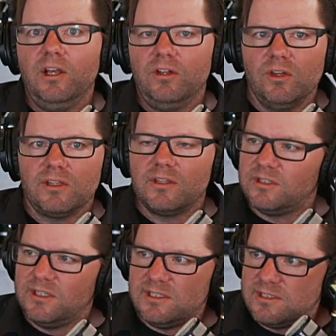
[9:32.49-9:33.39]
look,
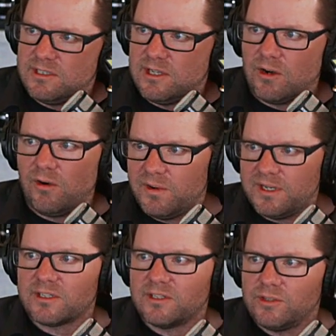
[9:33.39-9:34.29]
this is a zero
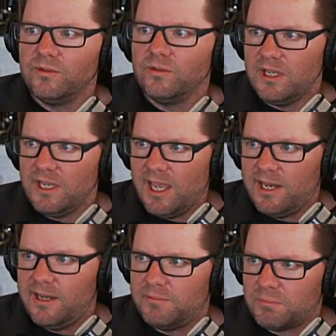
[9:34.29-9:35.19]
risk to the
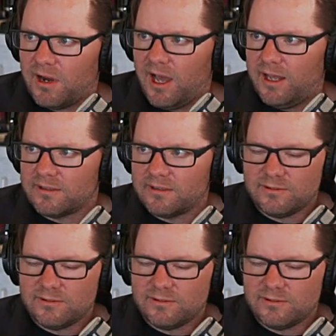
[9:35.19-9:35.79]
end product. Mm-hmm.